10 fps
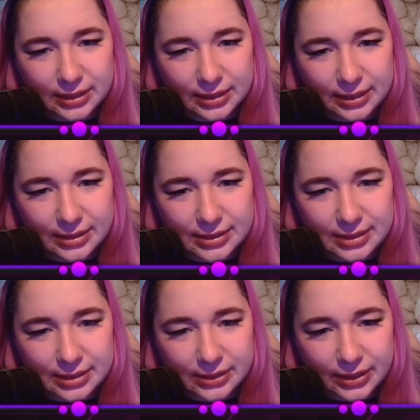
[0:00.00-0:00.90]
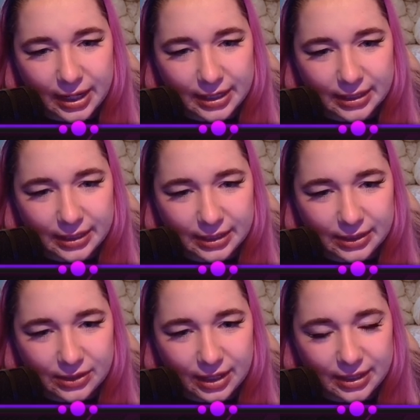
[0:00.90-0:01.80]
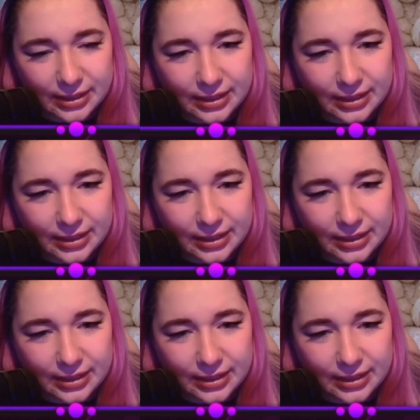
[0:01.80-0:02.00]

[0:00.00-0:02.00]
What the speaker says: things here and here and